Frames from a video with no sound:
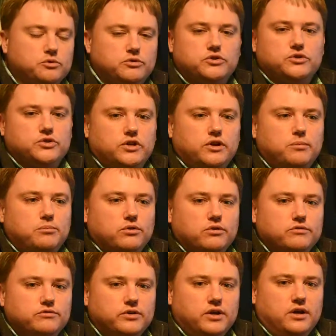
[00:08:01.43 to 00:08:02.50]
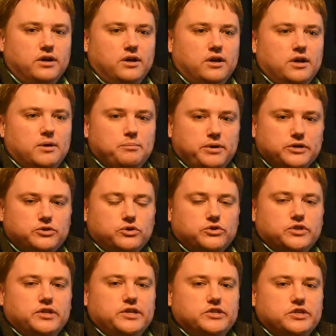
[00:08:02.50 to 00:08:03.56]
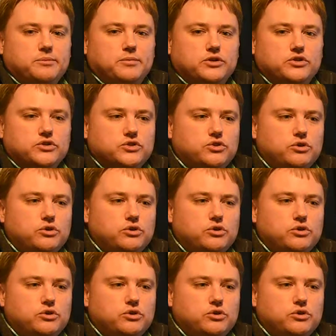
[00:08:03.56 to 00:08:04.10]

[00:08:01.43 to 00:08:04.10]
which number of pixels in these images.